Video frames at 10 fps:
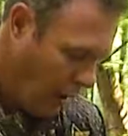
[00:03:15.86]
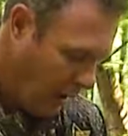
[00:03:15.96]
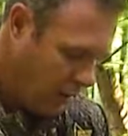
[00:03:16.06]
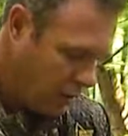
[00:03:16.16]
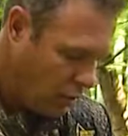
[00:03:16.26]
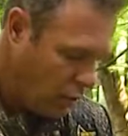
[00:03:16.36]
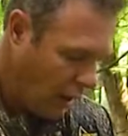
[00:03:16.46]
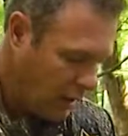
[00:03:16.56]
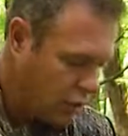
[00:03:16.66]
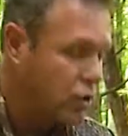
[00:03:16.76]
I do
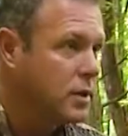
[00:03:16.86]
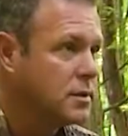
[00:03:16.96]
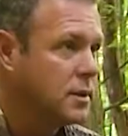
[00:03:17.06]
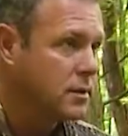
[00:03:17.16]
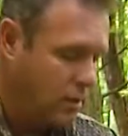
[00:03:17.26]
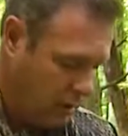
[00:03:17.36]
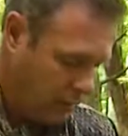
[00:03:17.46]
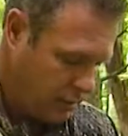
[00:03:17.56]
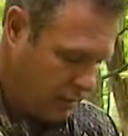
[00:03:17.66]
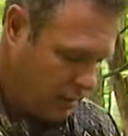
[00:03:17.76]
not trust these clips.
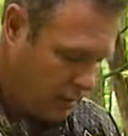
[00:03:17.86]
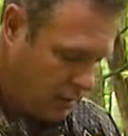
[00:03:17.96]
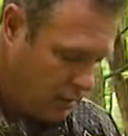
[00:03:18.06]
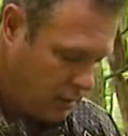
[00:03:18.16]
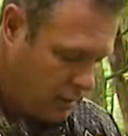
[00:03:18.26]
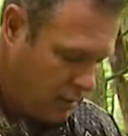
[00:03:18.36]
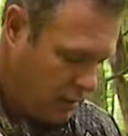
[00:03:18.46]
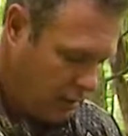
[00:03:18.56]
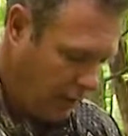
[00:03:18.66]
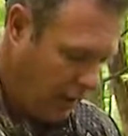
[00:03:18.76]

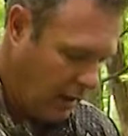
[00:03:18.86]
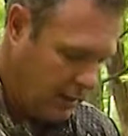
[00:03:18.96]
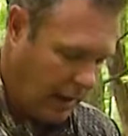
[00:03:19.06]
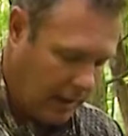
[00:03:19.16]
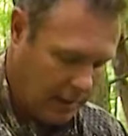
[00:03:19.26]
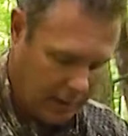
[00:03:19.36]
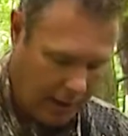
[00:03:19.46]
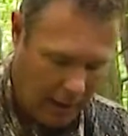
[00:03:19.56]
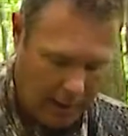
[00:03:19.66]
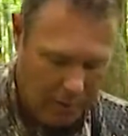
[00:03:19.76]
I've got it tied to the
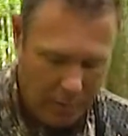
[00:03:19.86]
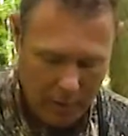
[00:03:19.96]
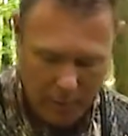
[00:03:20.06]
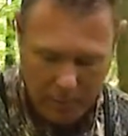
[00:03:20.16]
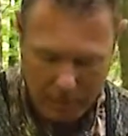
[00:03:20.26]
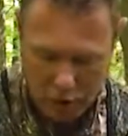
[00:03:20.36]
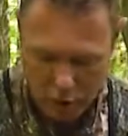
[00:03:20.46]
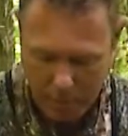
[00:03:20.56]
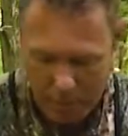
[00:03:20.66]
cam, make sure my